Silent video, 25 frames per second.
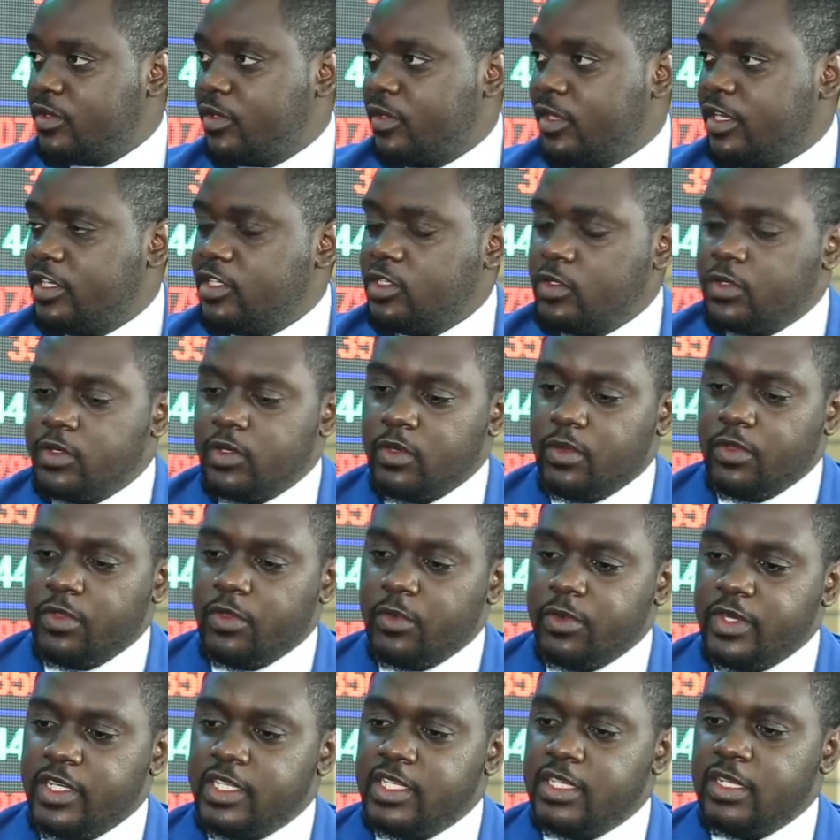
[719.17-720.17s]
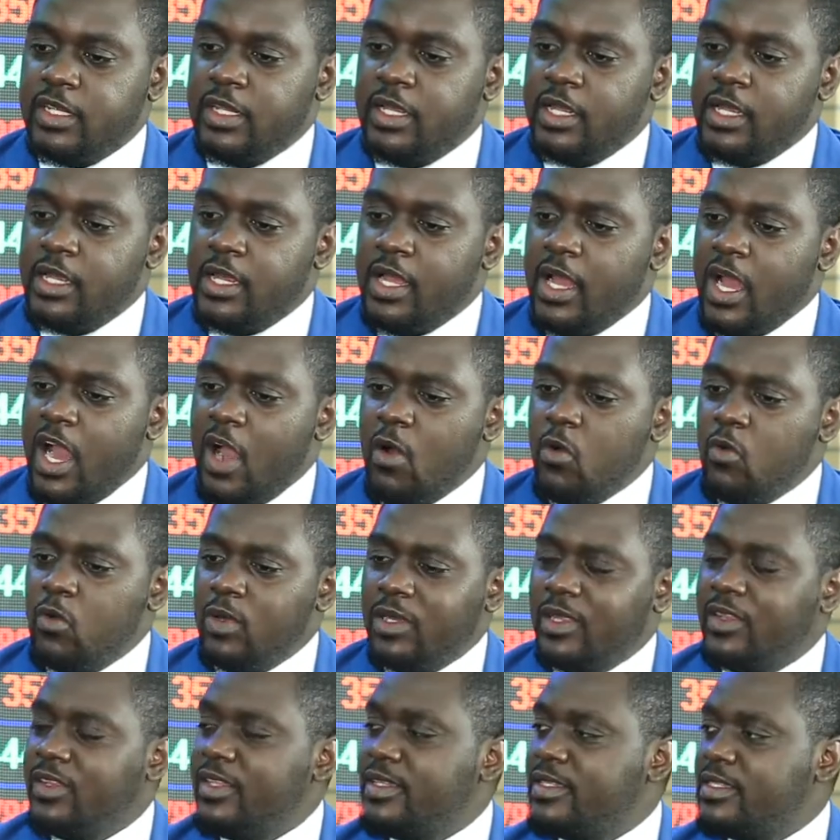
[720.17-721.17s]
Regulatory Authority. Mm-hmm. How
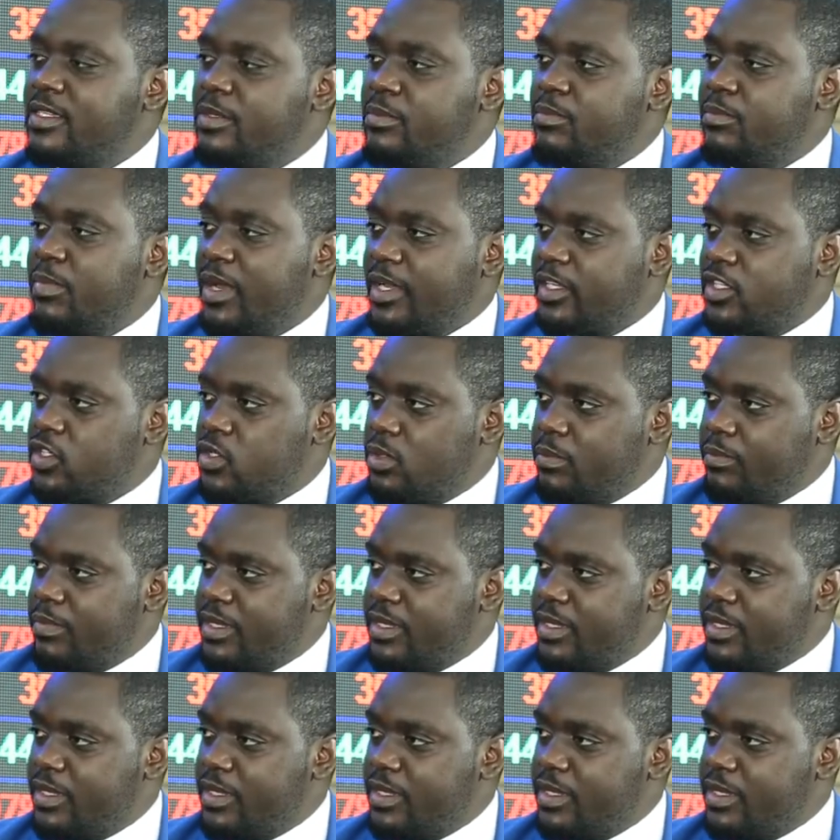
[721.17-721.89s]
will this impact your